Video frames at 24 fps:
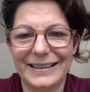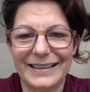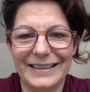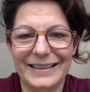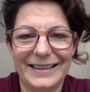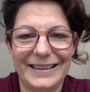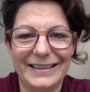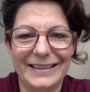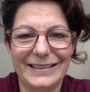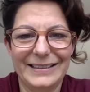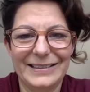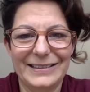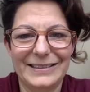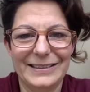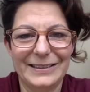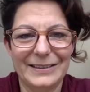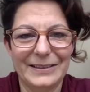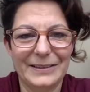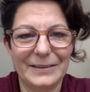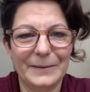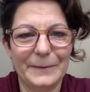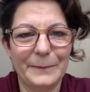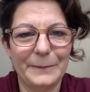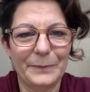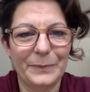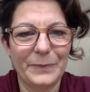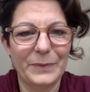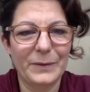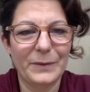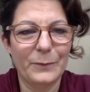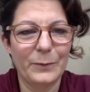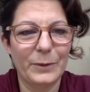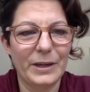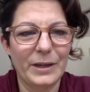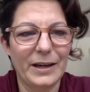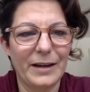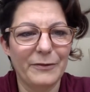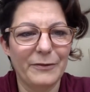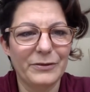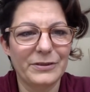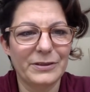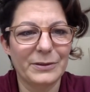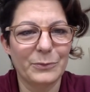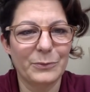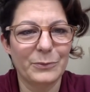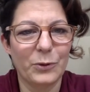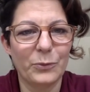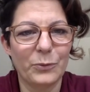and still we have
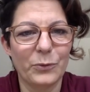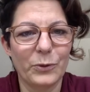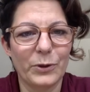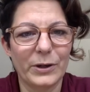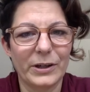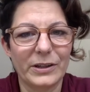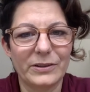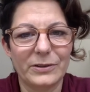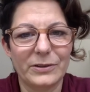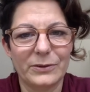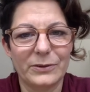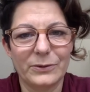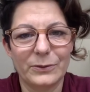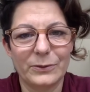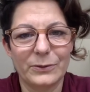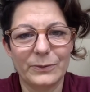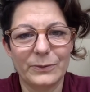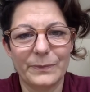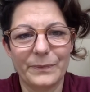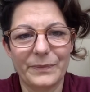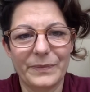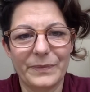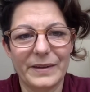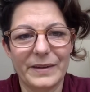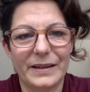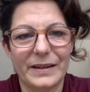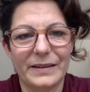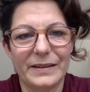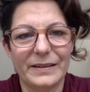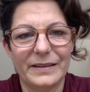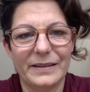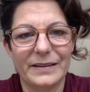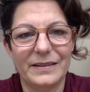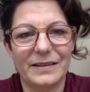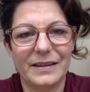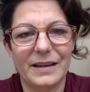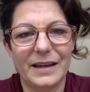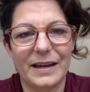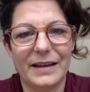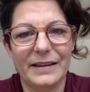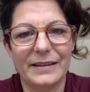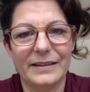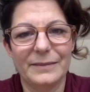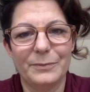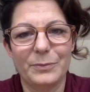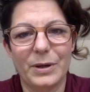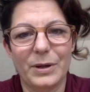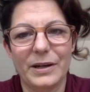some homework to do. And
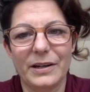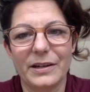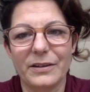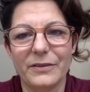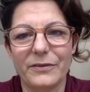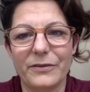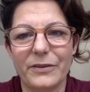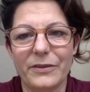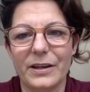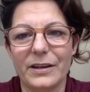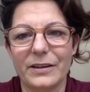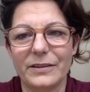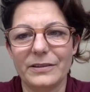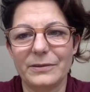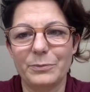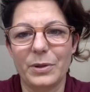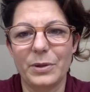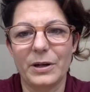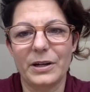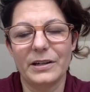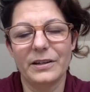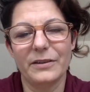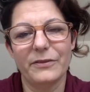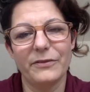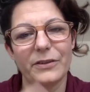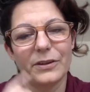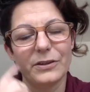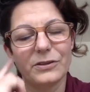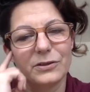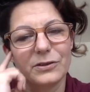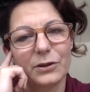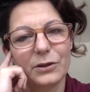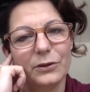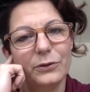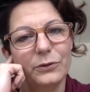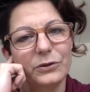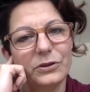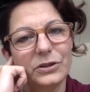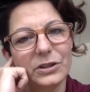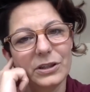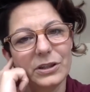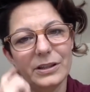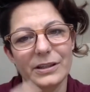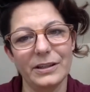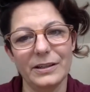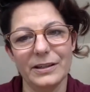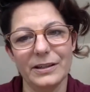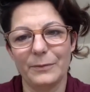that part of the
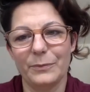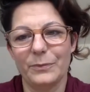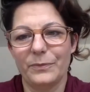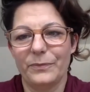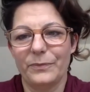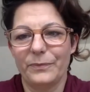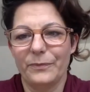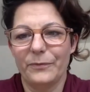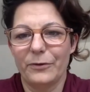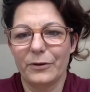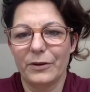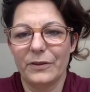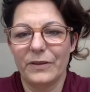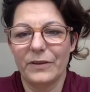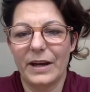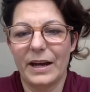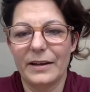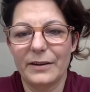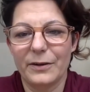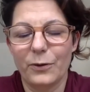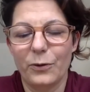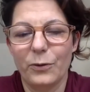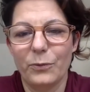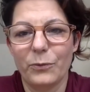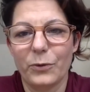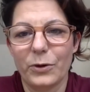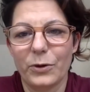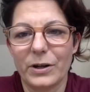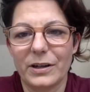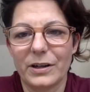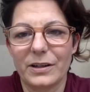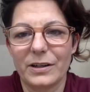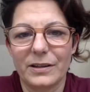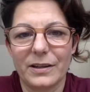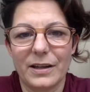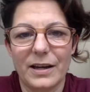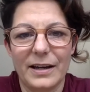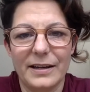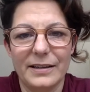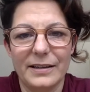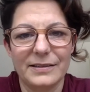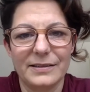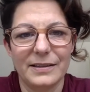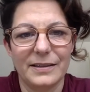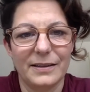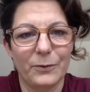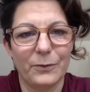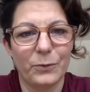solution for that homework
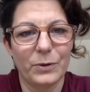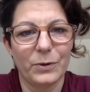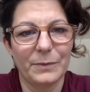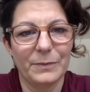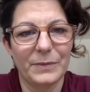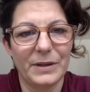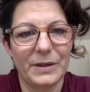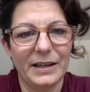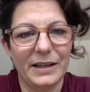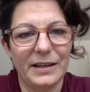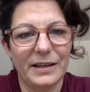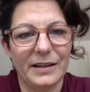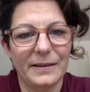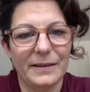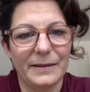lies in the warm data.